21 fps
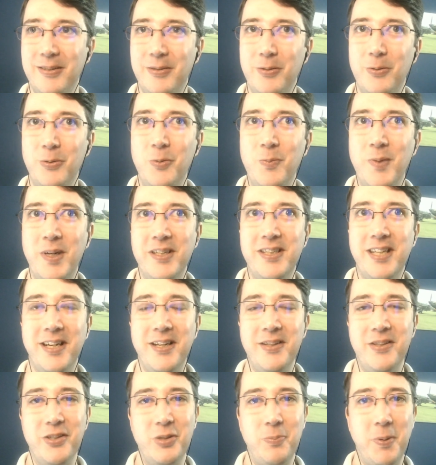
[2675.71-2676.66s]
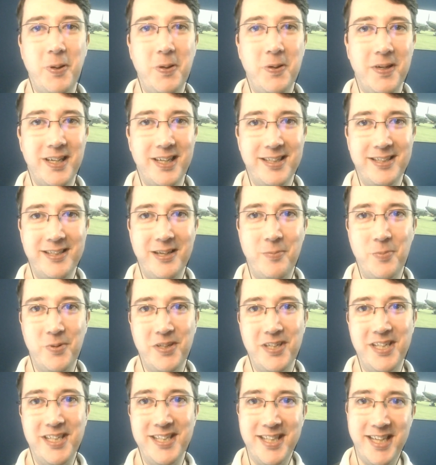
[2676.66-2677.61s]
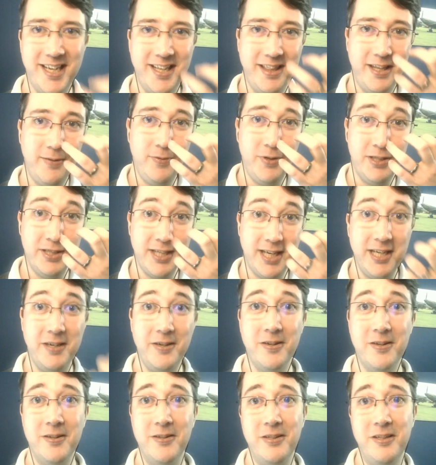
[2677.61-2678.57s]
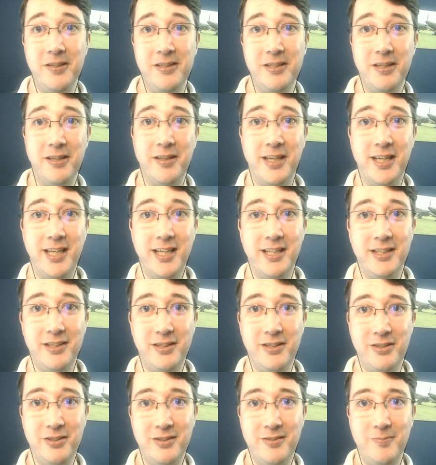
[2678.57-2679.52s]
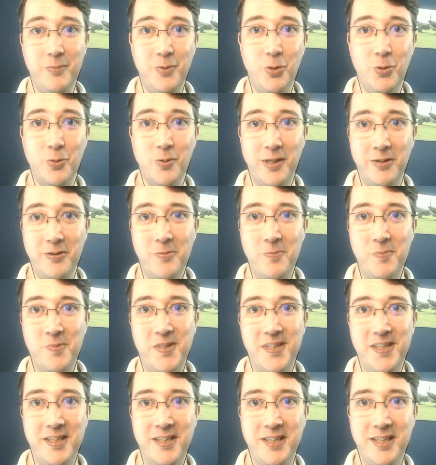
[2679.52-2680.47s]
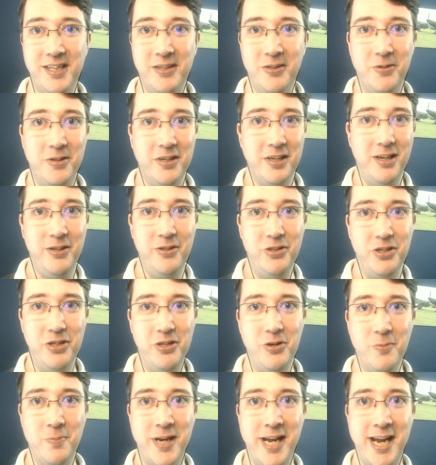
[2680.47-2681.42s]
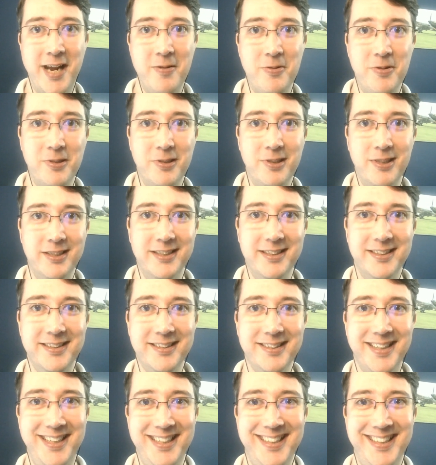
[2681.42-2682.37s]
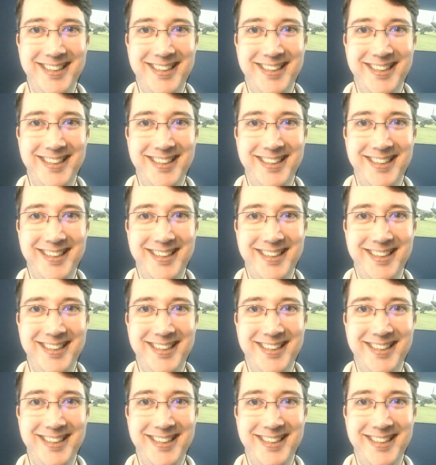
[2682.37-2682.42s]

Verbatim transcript: almost unspoken assumption, isn't there, that if you say you can't do something, it's because you're incompetent and you're going to lose your job now.